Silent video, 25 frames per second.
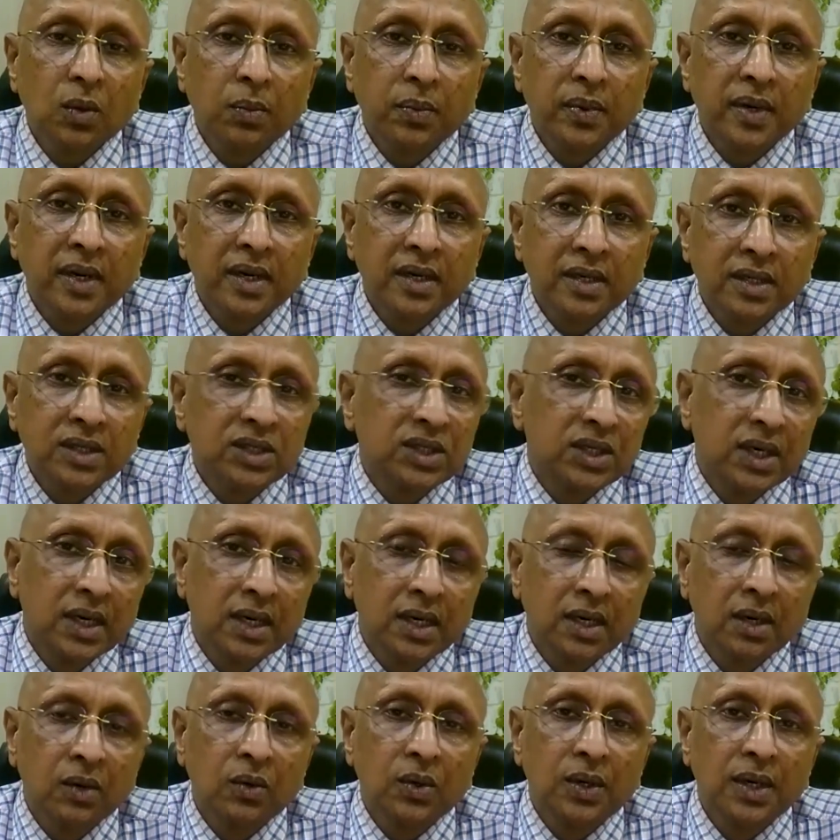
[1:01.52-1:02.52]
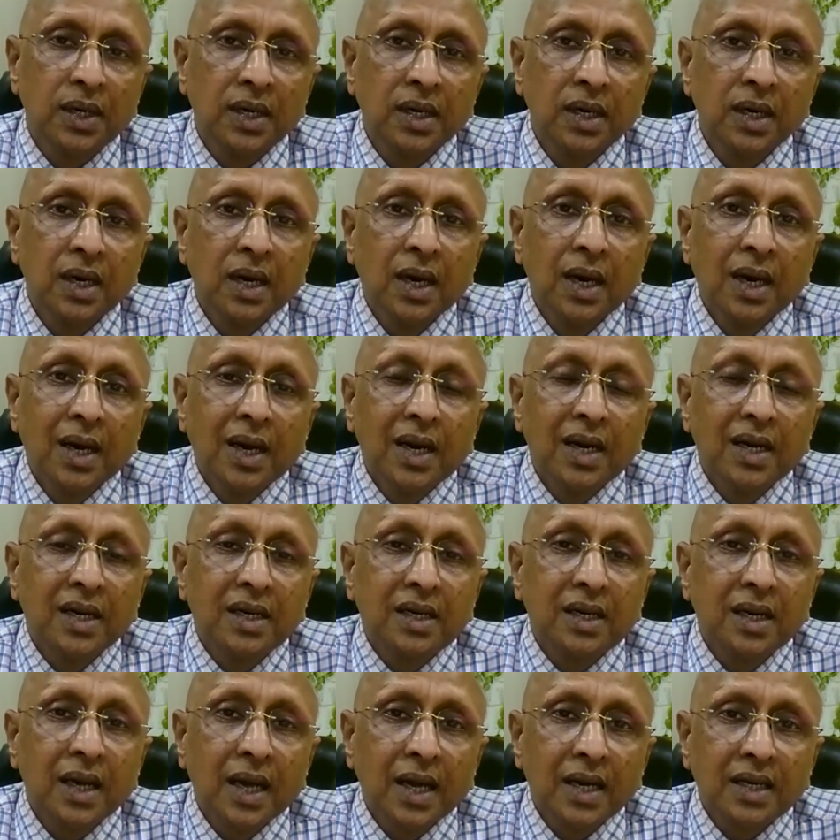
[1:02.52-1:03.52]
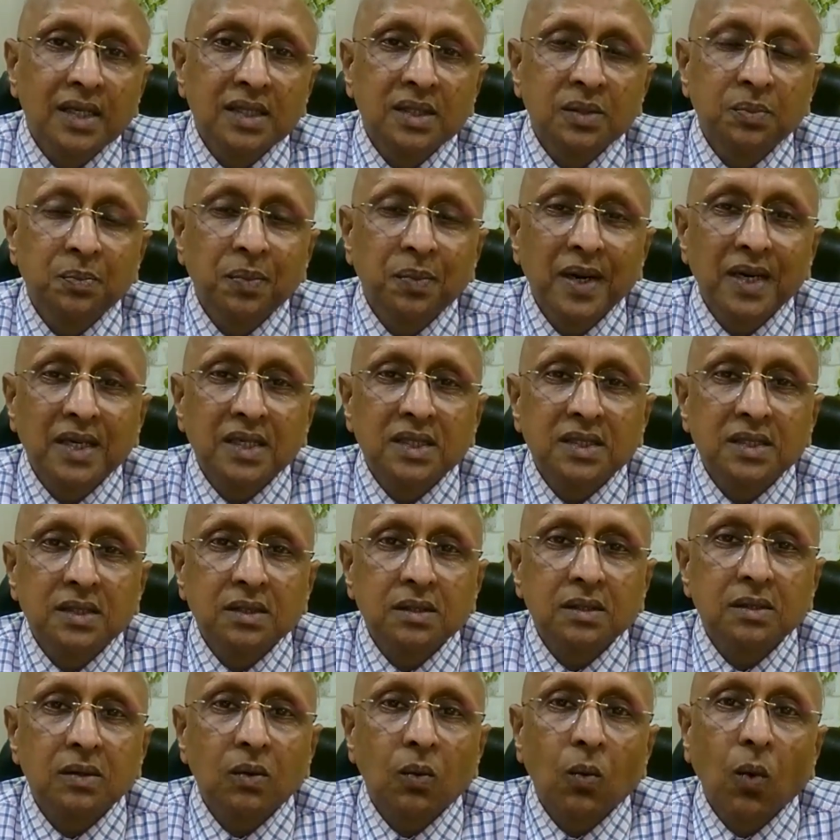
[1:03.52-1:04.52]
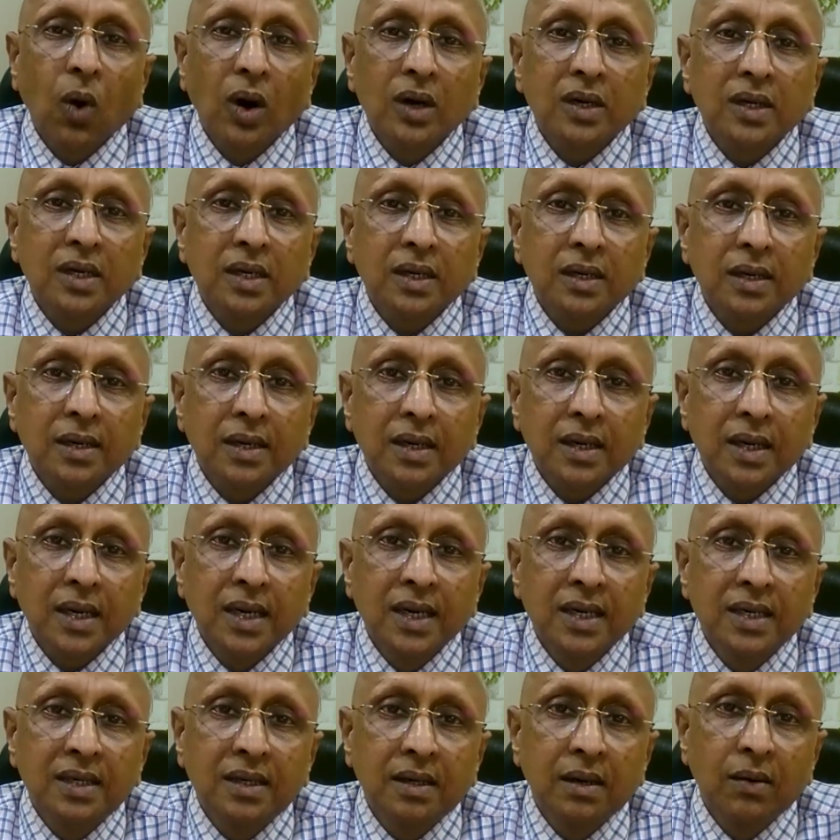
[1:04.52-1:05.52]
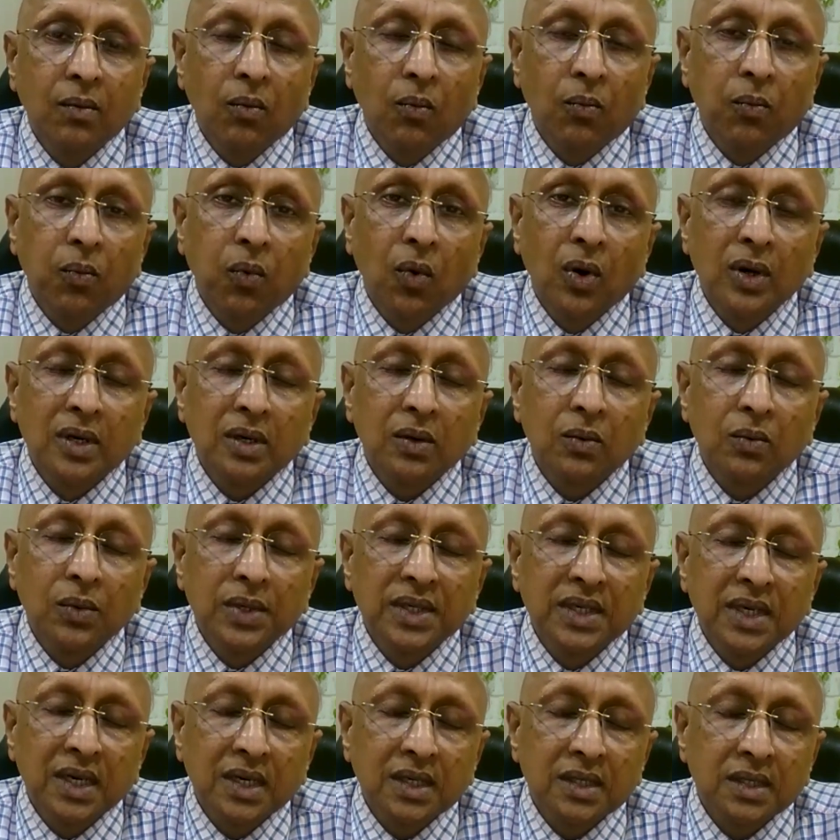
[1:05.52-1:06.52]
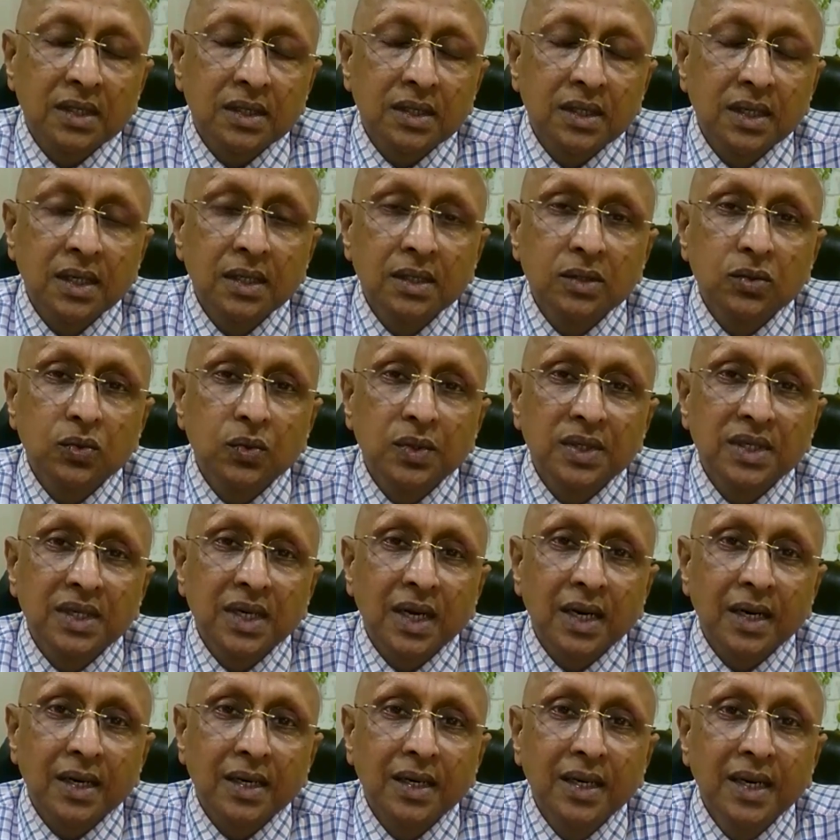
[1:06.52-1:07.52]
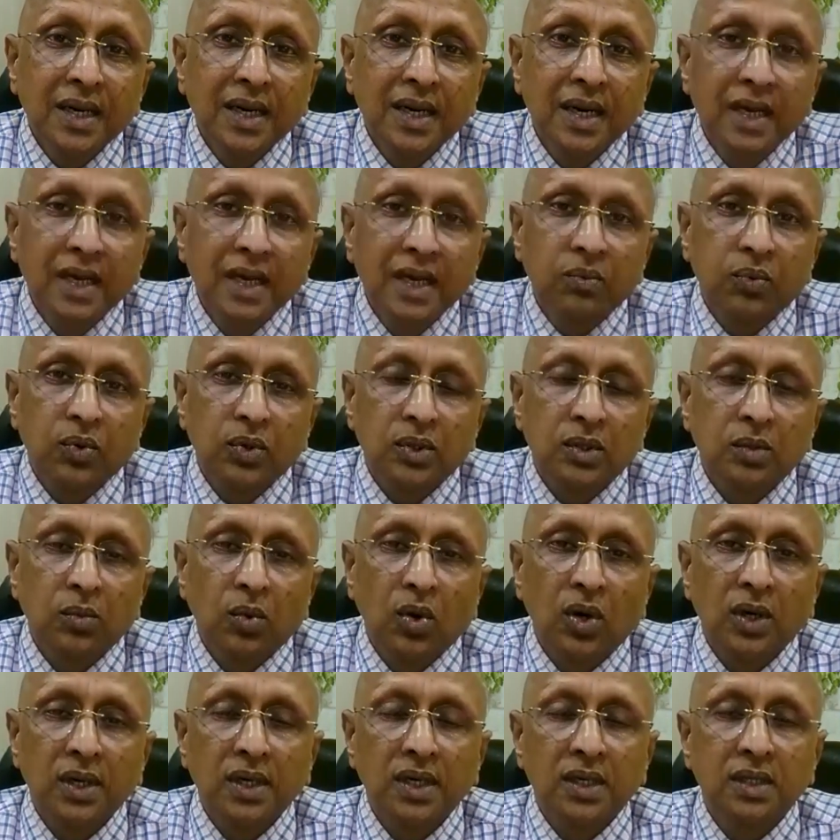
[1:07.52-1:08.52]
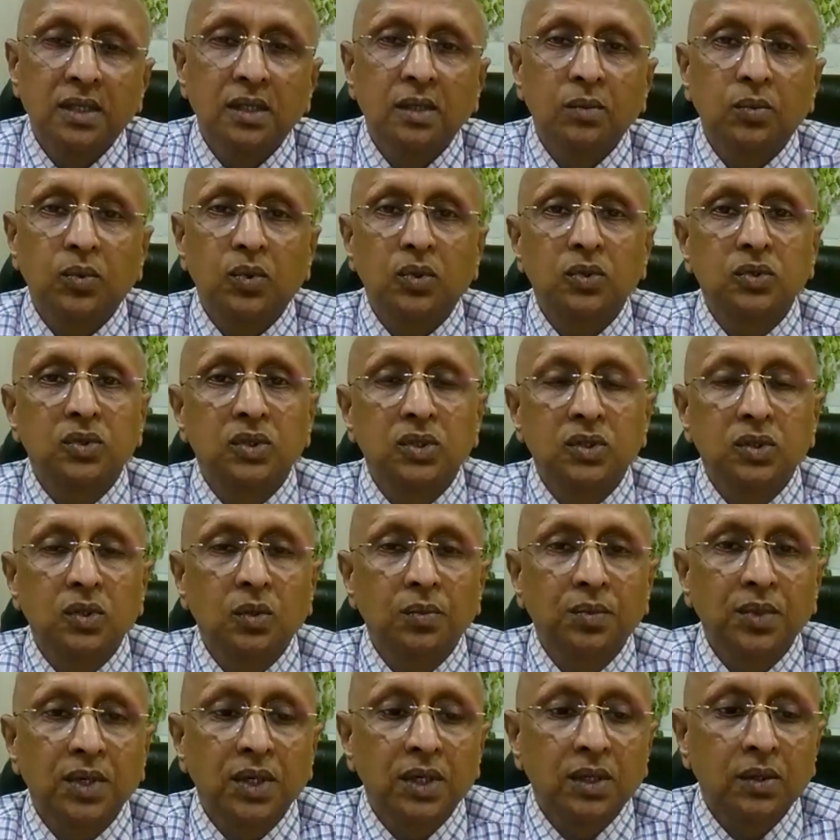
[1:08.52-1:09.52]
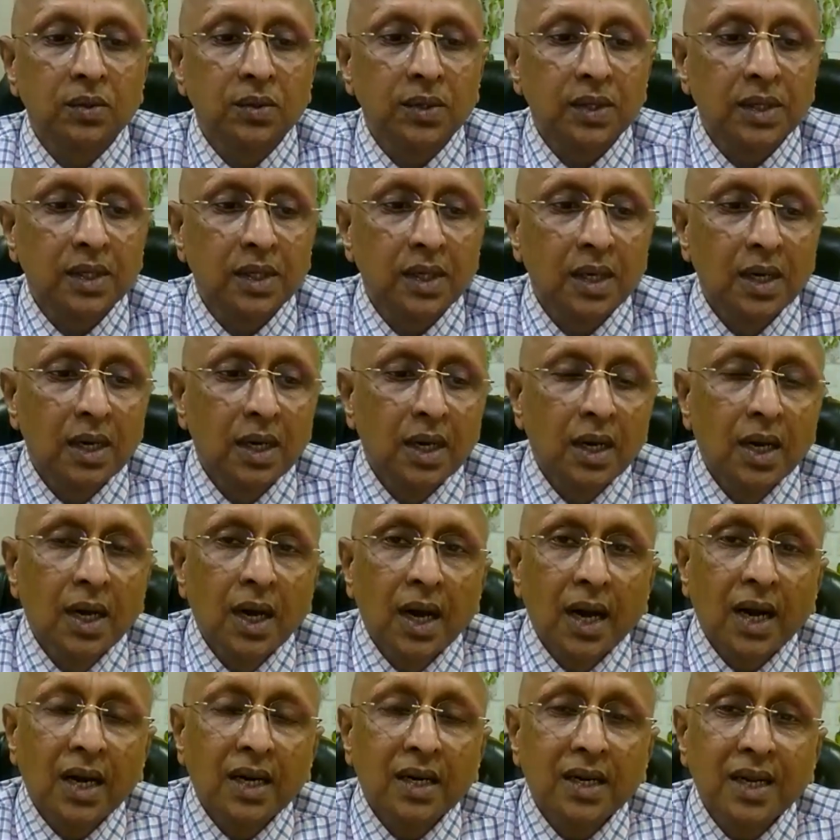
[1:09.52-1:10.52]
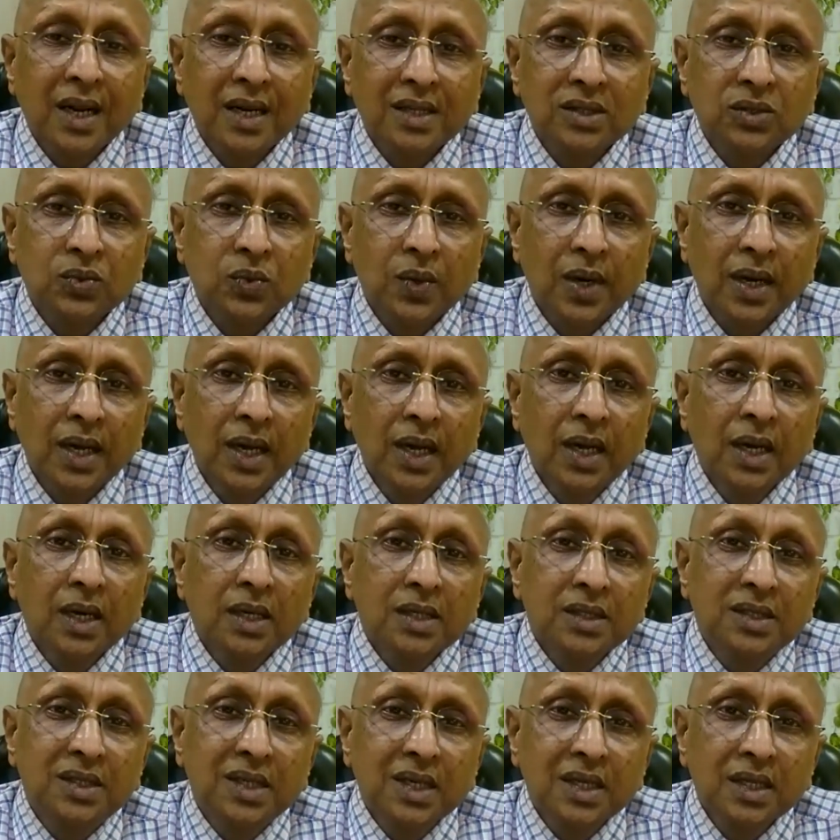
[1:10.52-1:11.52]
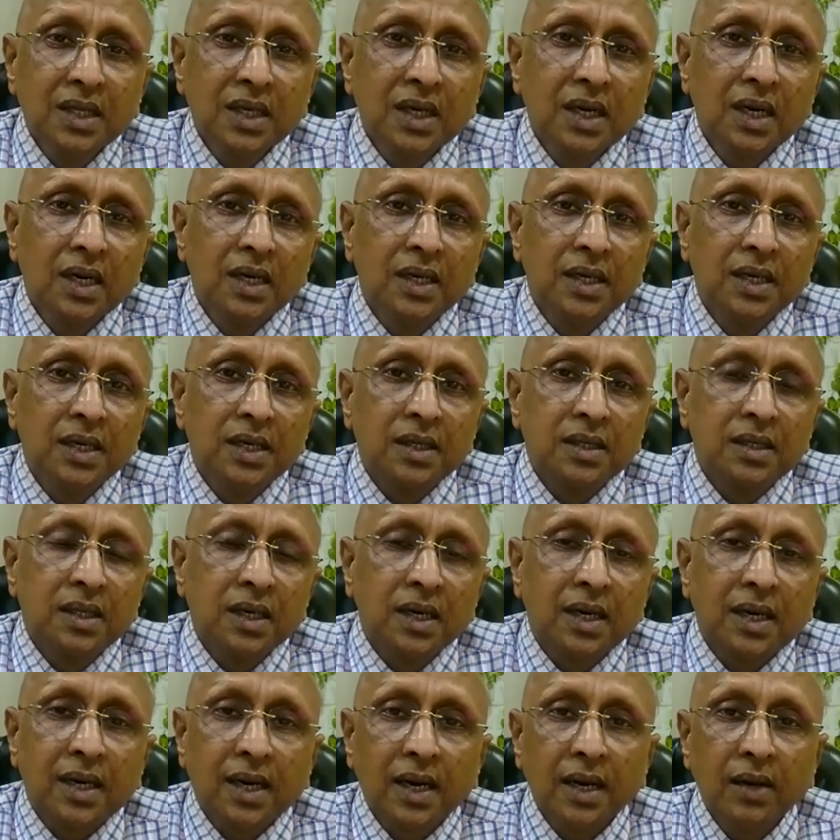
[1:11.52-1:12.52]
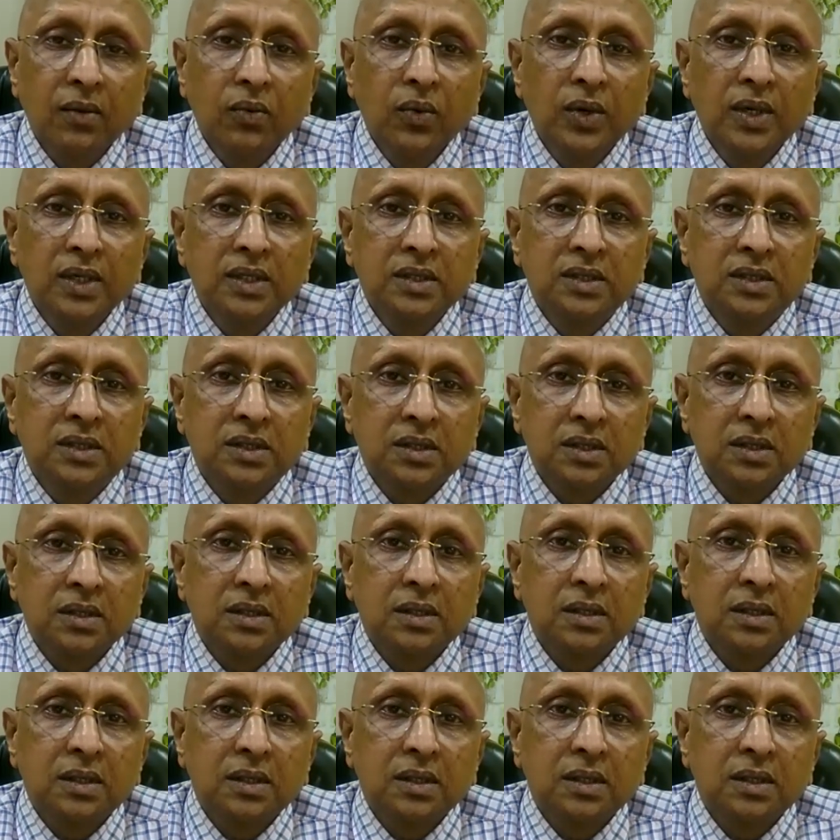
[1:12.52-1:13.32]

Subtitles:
of its recovery, it expects what it what which are the things which are needed for the body in the process of recovery. And that's why generally the cravings